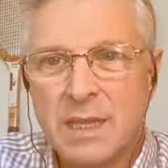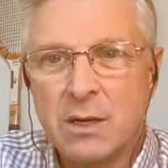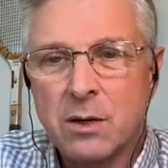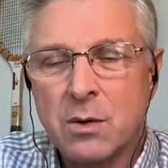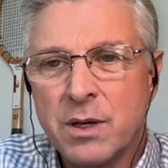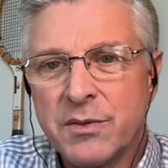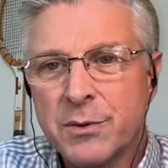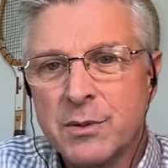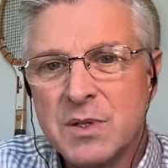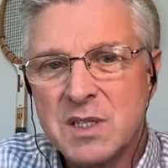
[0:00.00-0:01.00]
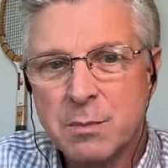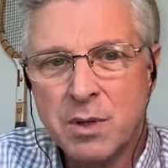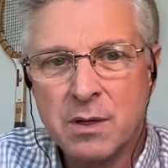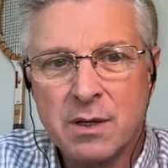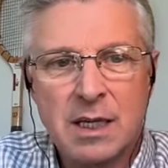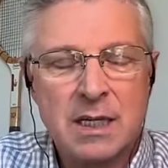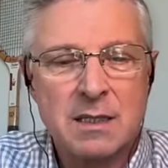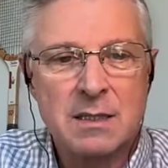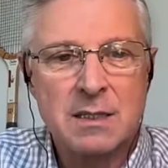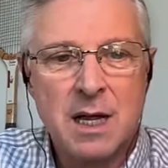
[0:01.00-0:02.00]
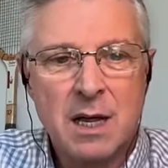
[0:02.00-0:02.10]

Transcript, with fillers: that are going through similar things